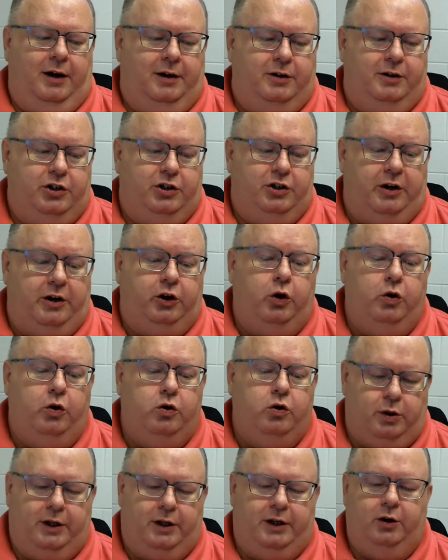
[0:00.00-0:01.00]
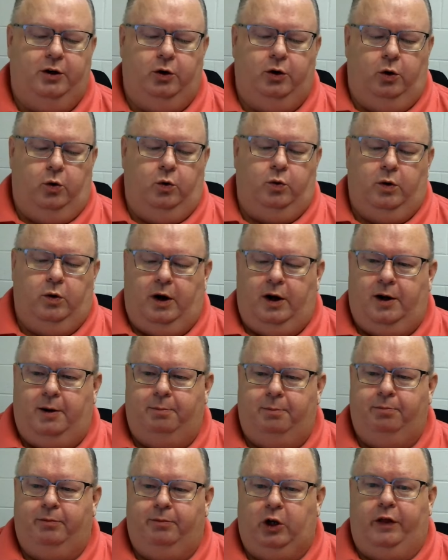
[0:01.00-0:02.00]
usually, who
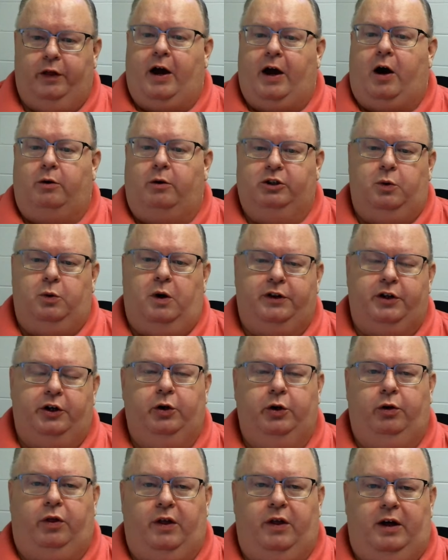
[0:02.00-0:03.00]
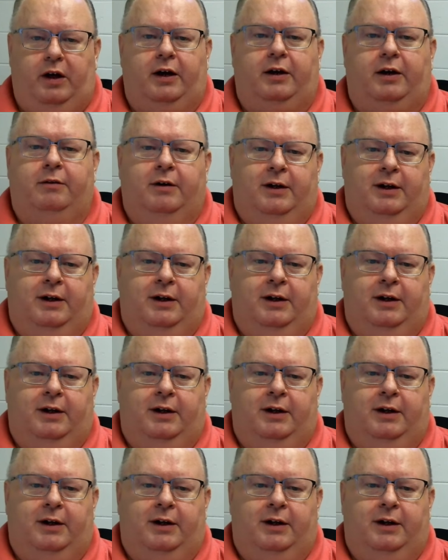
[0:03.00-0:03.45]
they always want the new thing,